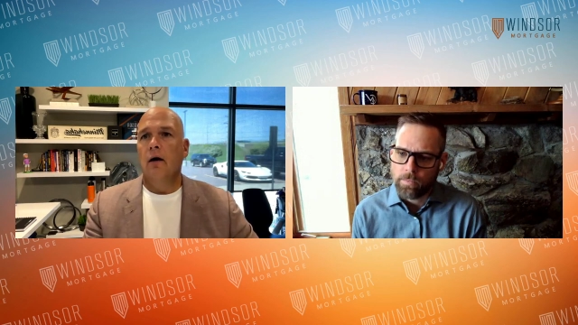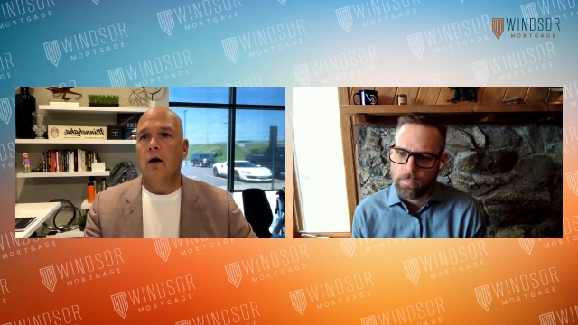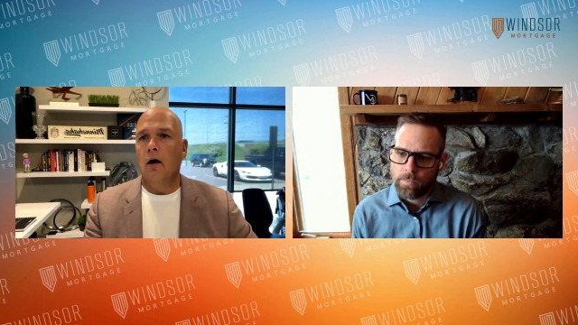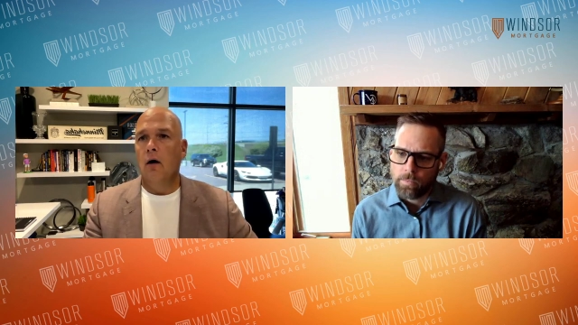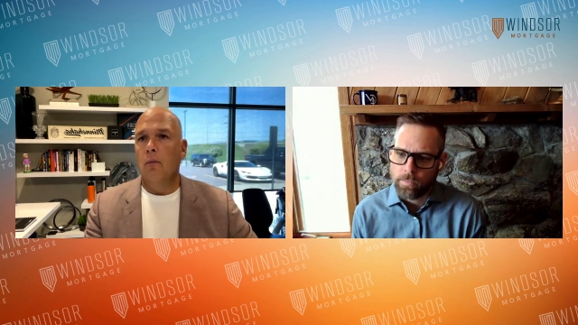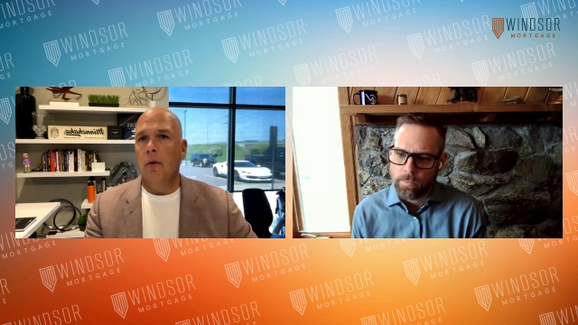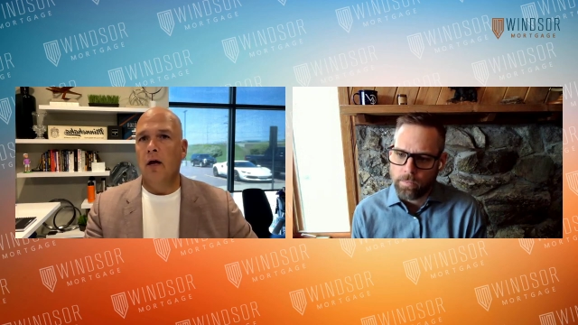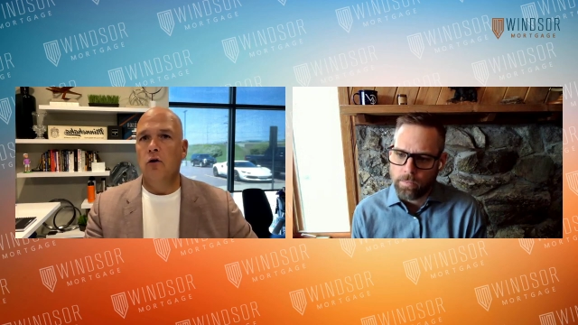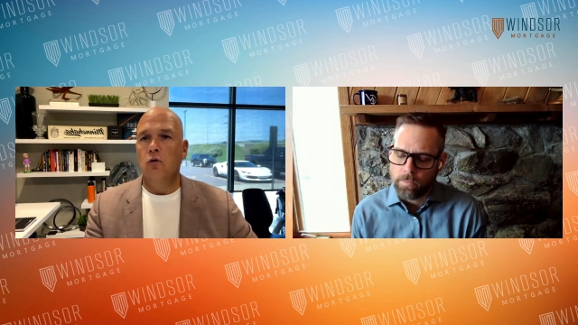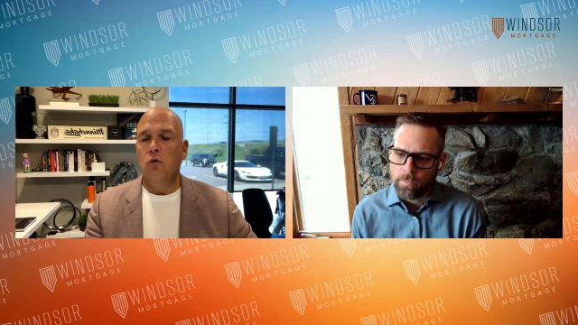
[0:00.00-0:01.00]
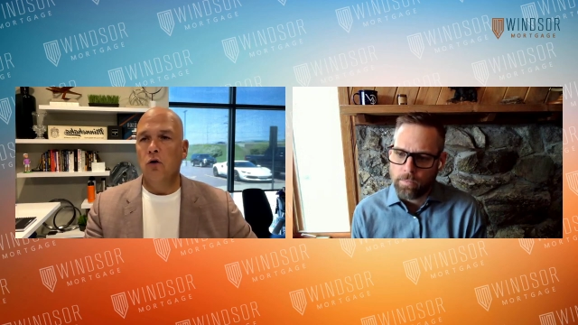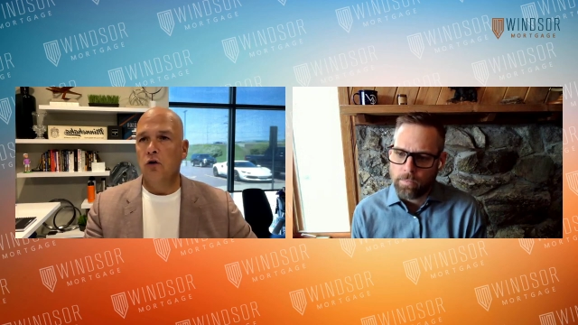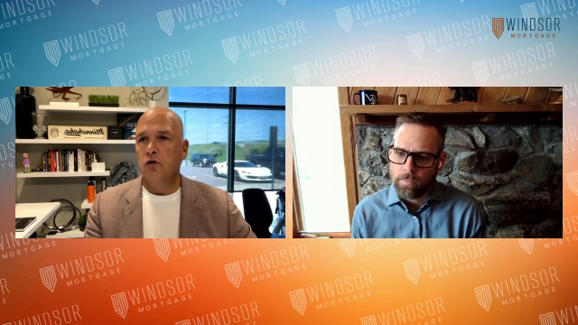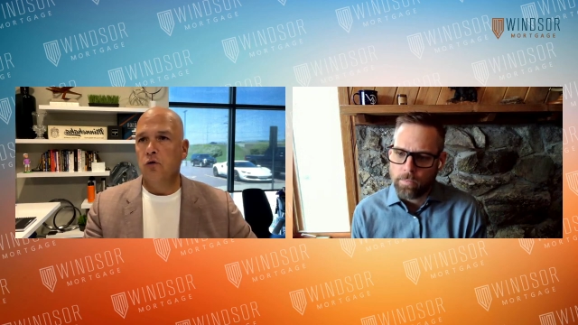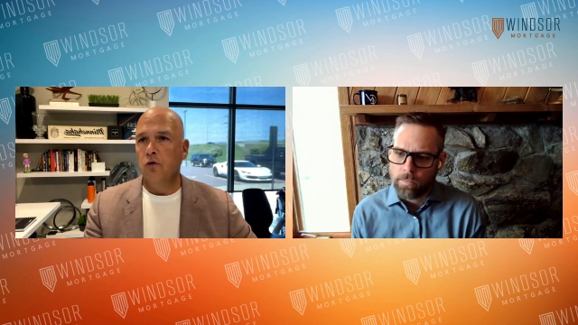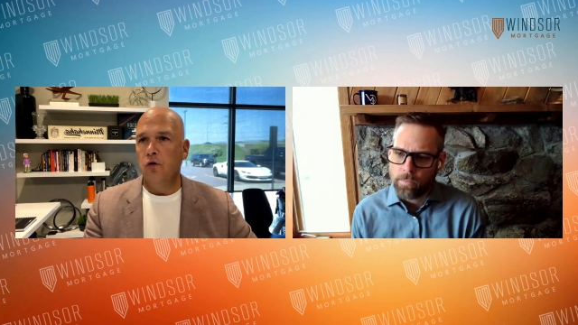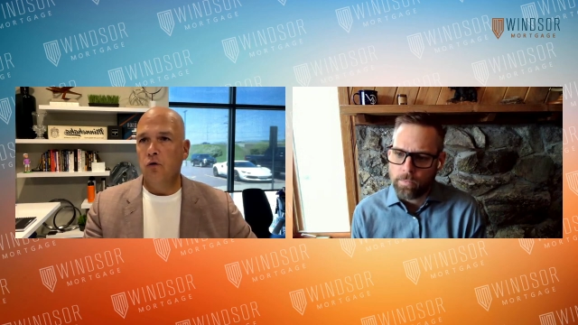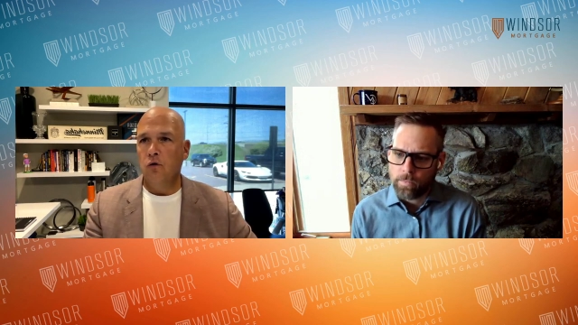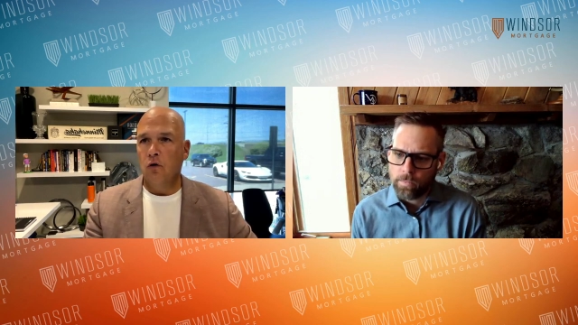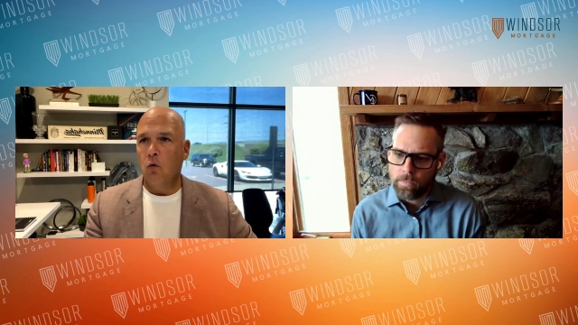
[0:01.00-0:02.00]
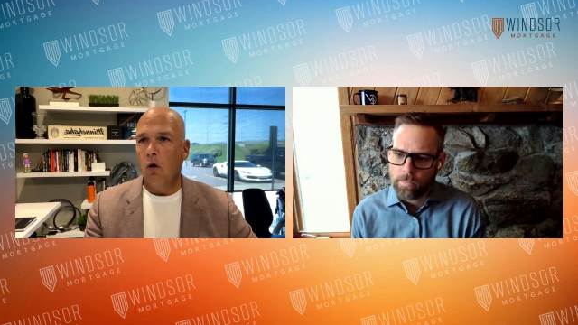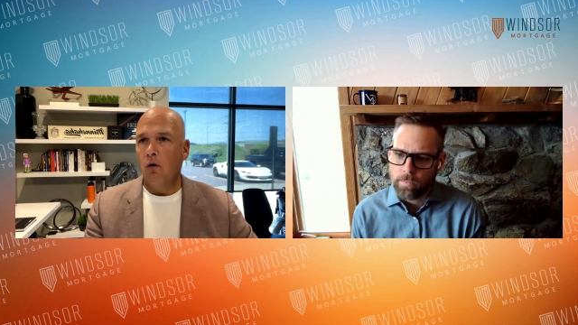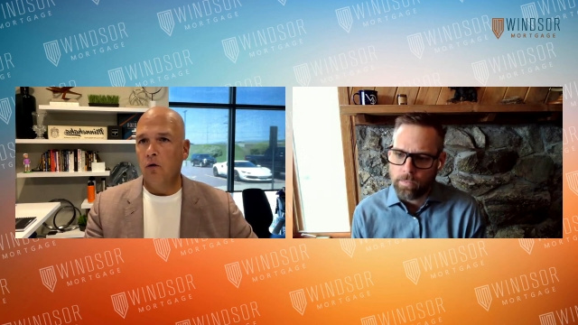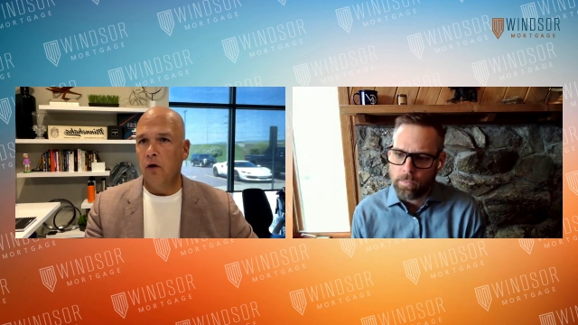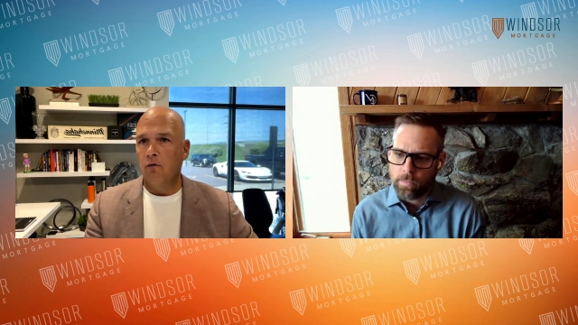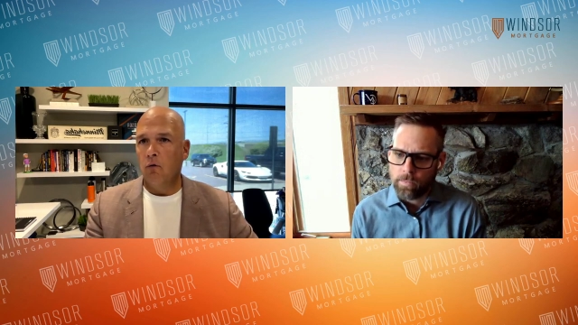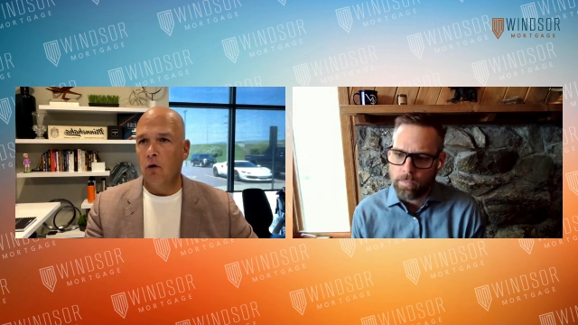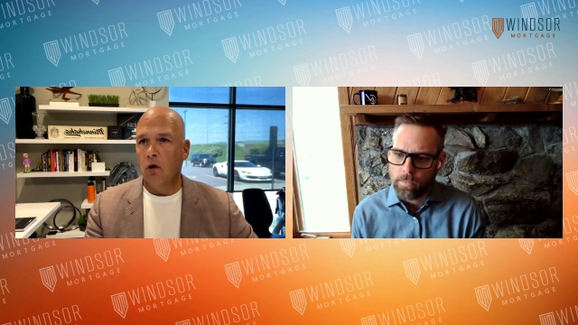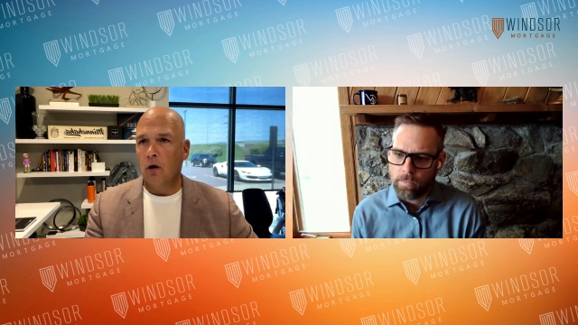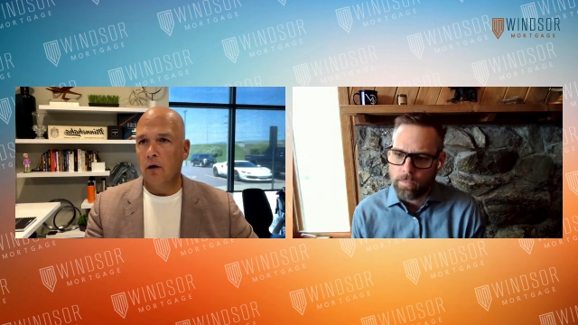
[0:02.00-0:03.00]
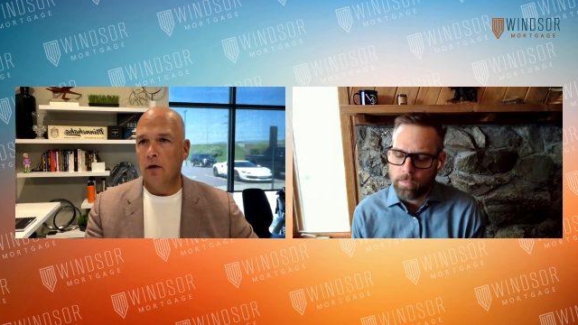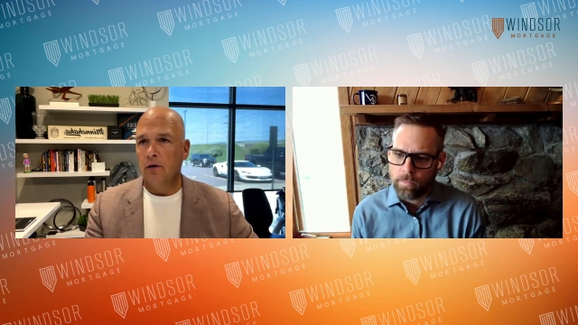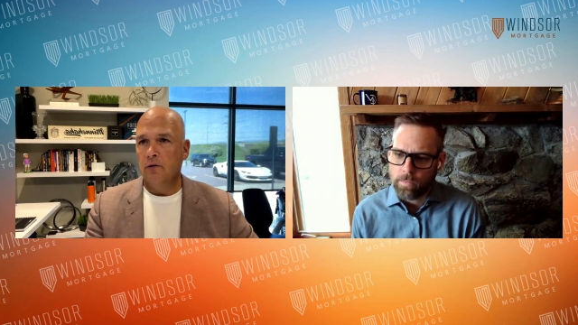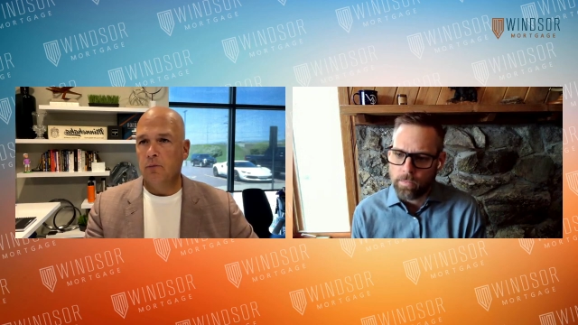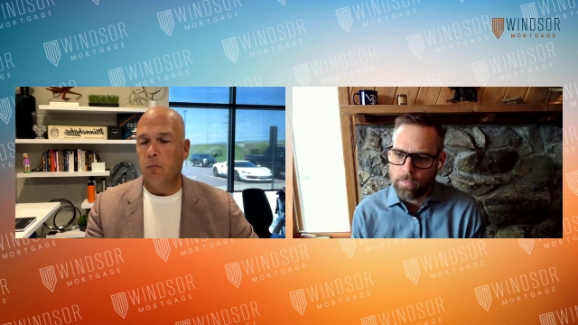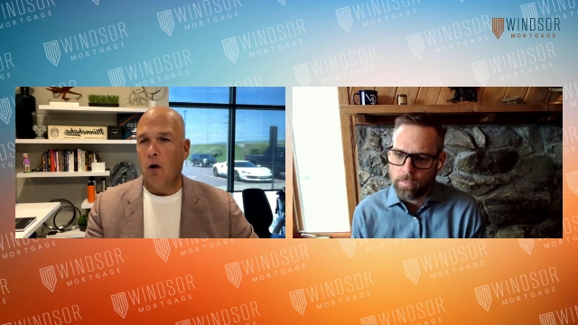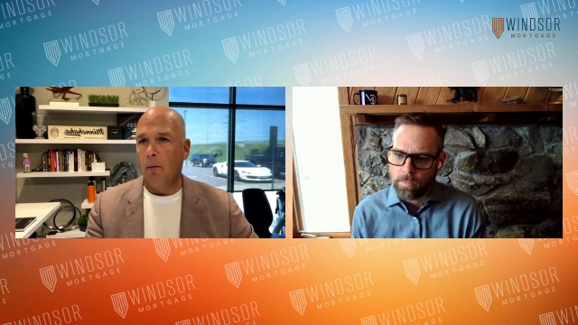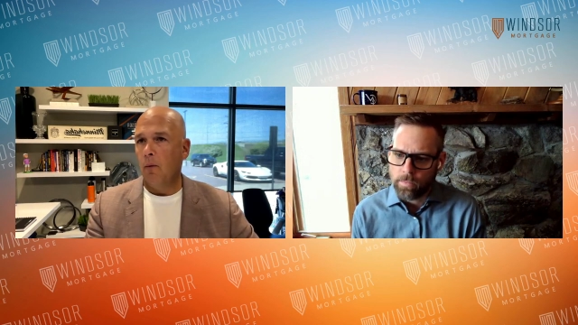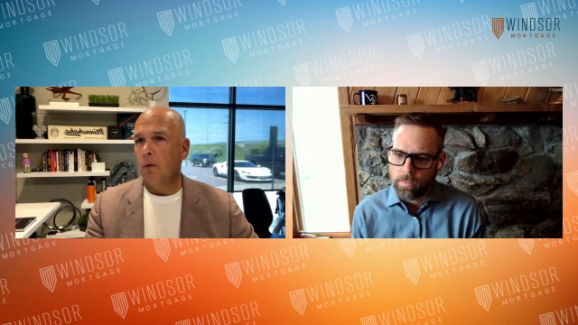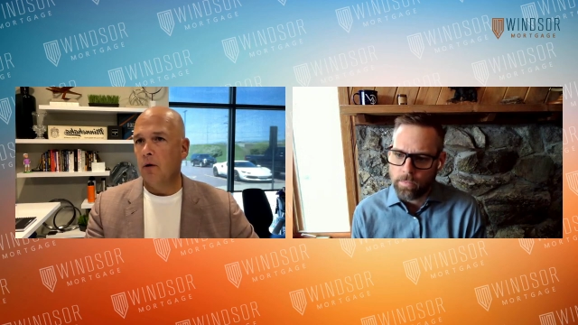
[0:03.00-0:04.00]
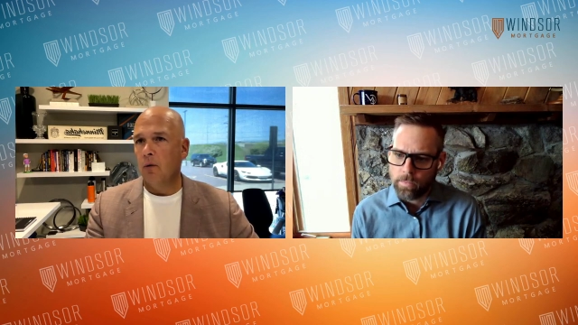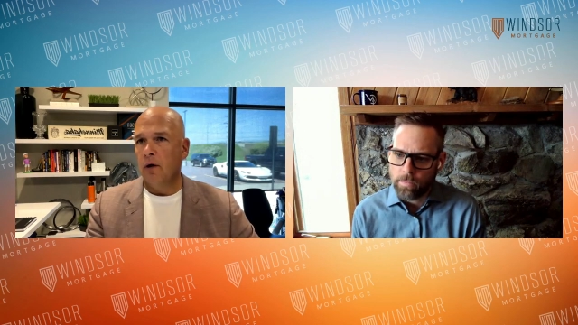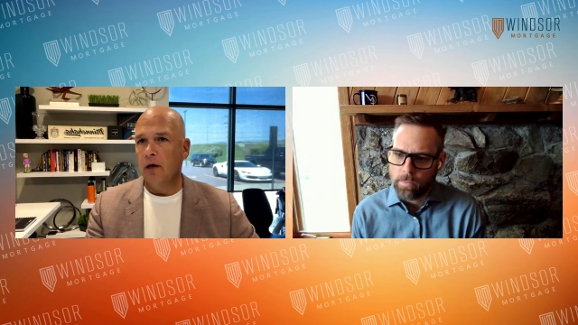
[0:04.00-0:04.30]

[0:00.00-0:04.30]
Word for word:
Speaker 1: um, and you really truly knew the quality of work is probably going